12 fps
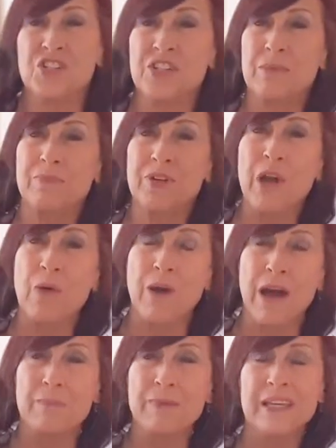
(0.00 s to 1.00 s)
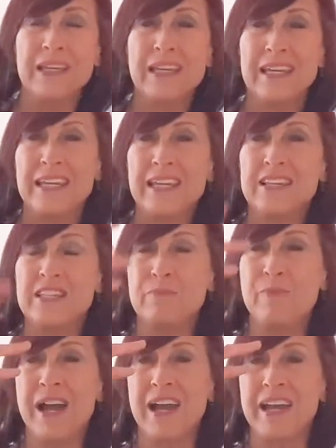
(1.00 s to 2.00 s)
ship go up is
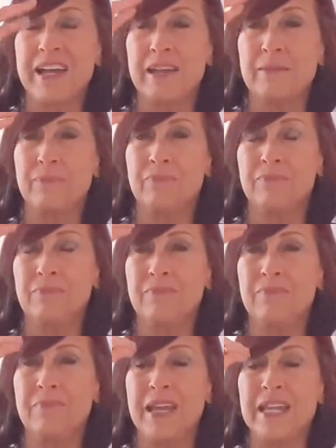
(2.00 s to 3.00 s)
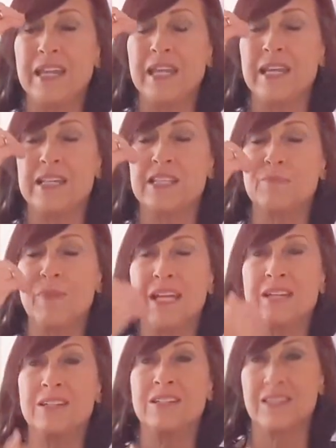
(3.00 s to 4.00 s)
by making his
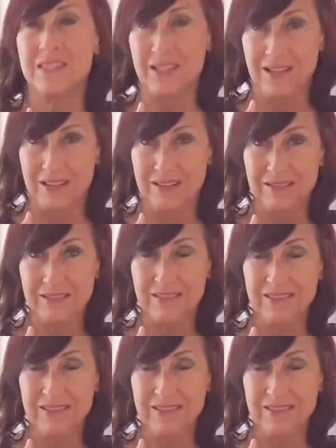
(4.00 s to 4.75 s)
mind still